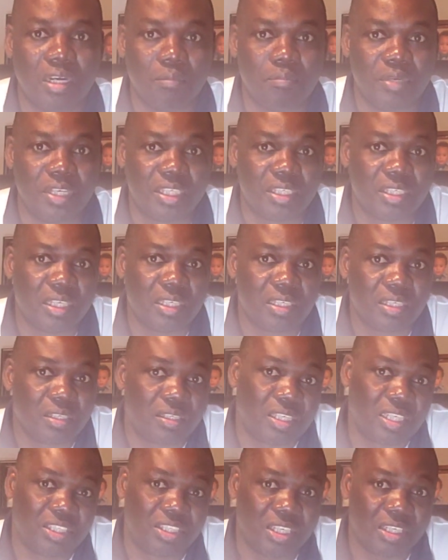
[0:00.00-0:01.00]
businesses
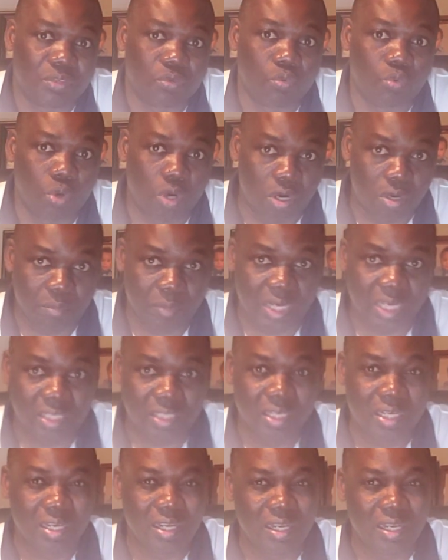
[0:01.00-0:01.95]
such as Walmart.